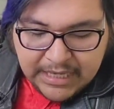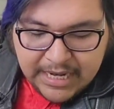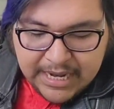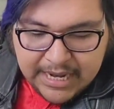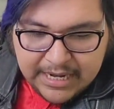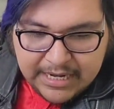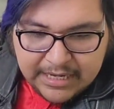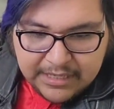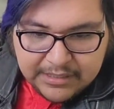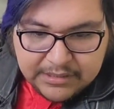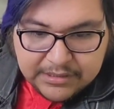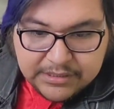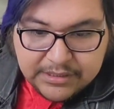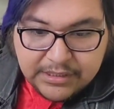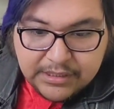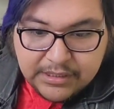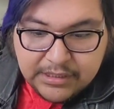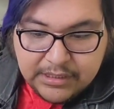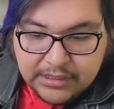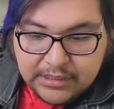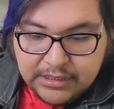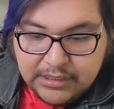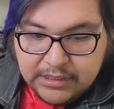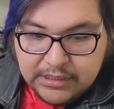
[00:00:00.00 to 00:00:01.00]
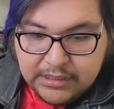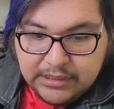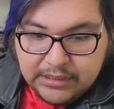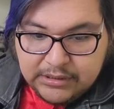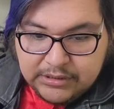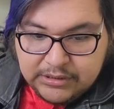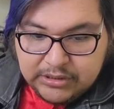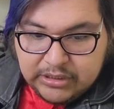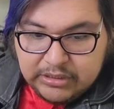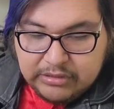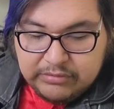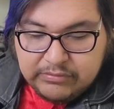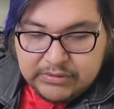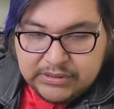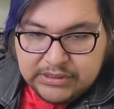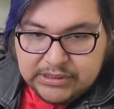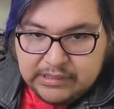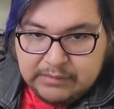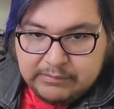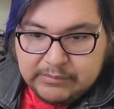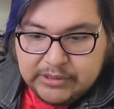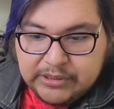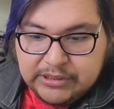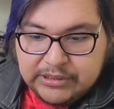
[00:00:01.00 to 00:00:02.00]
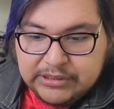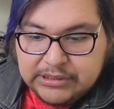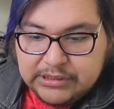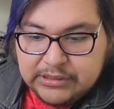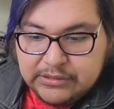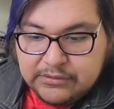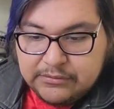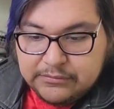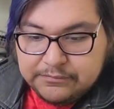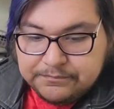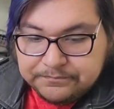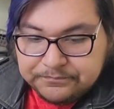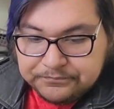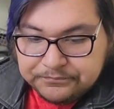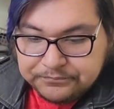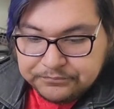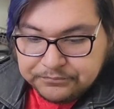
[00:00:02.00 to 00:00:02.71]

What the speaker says: And so it was summer, and so